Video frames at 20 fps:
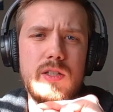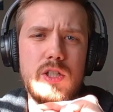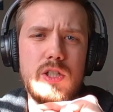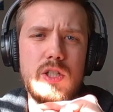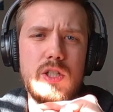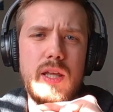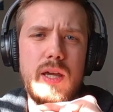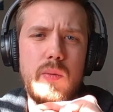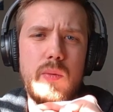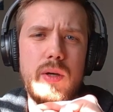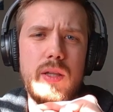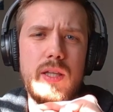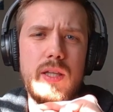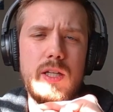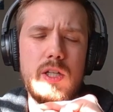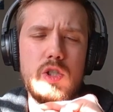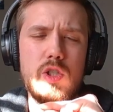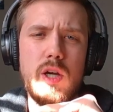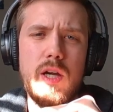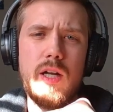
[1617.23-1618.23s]
just so that way they
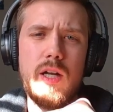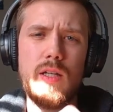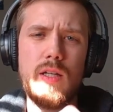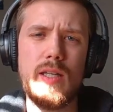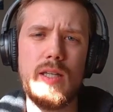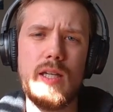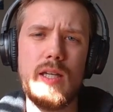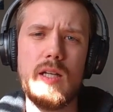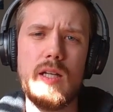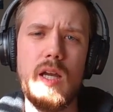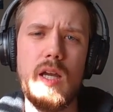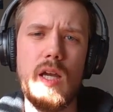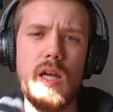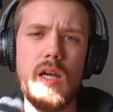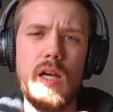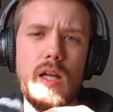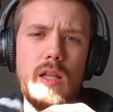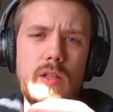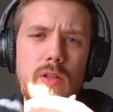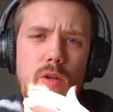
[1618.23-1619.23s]
can try to get
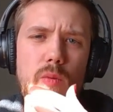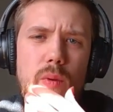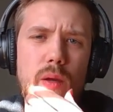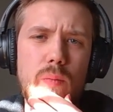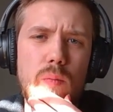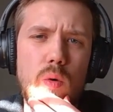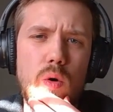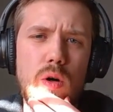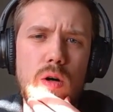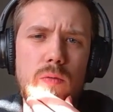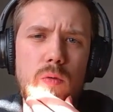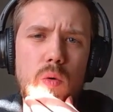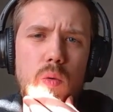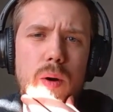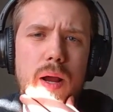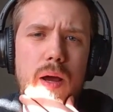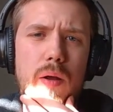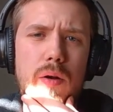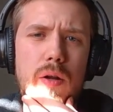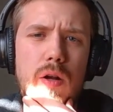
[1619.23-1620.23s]
a little bit more of a
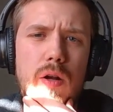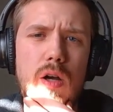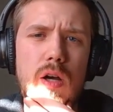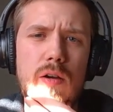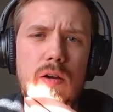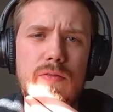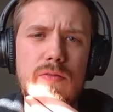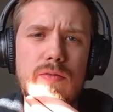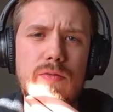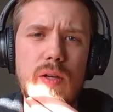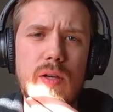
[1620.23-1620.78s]
rounded off